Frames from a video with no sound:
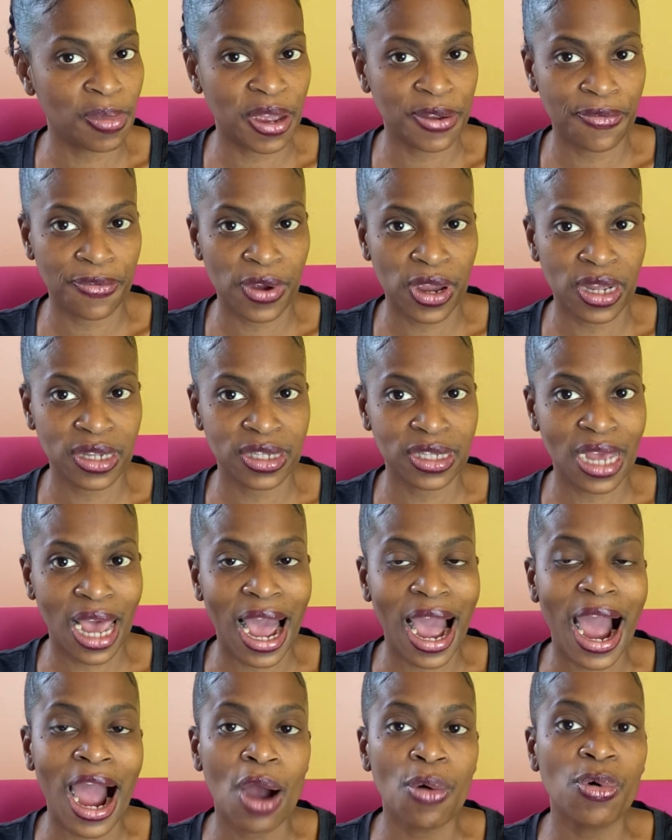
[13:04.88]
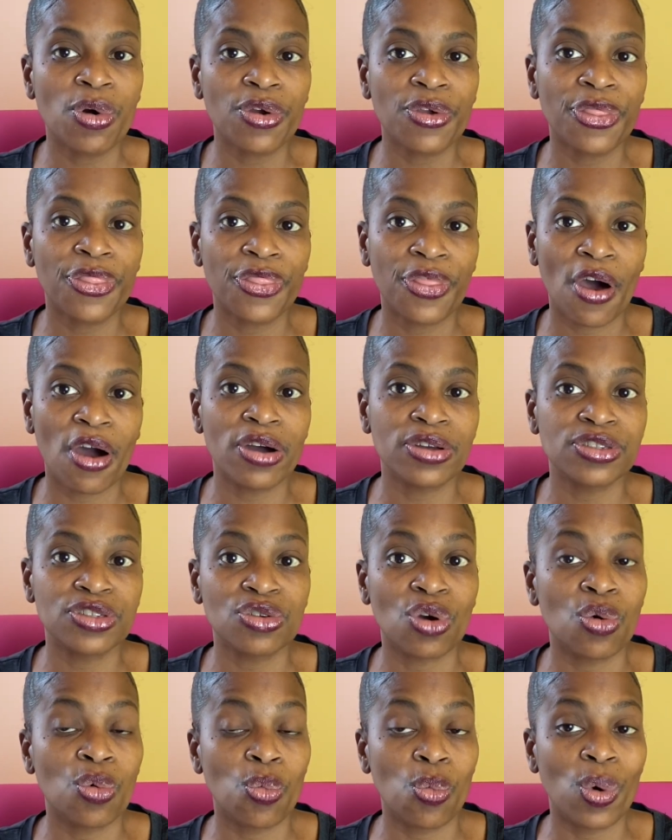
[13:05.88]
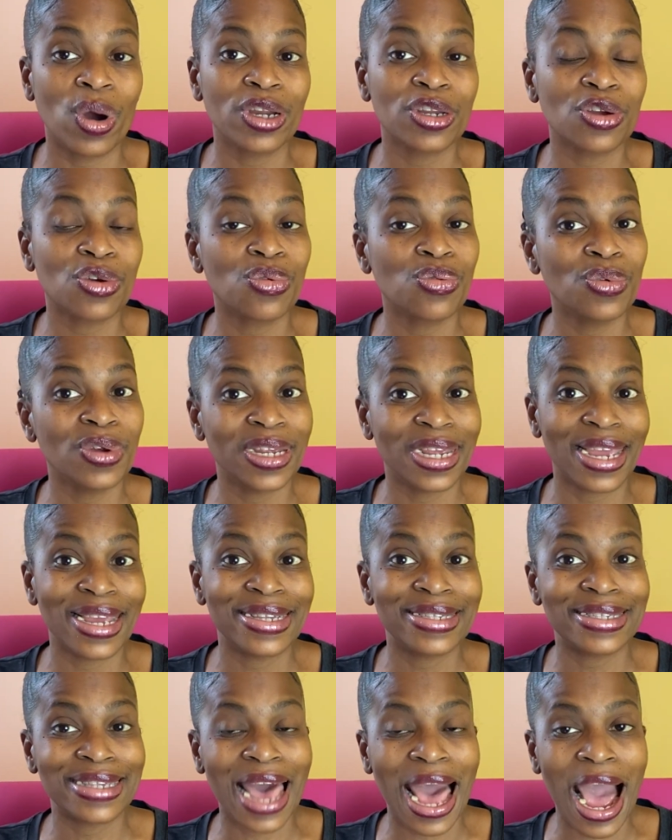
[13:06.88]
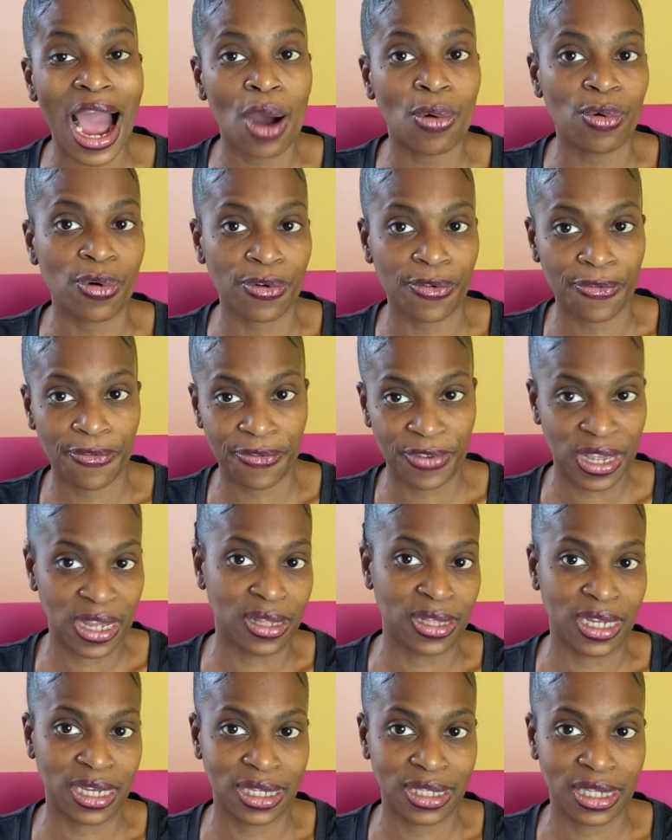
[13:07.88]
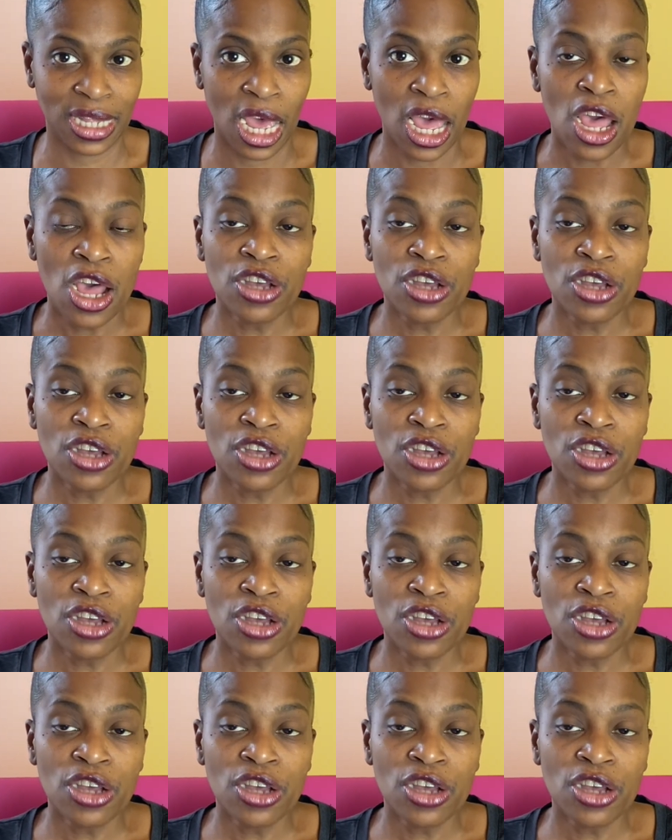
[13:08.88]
my friends. Our thoughts are what creates our feelings.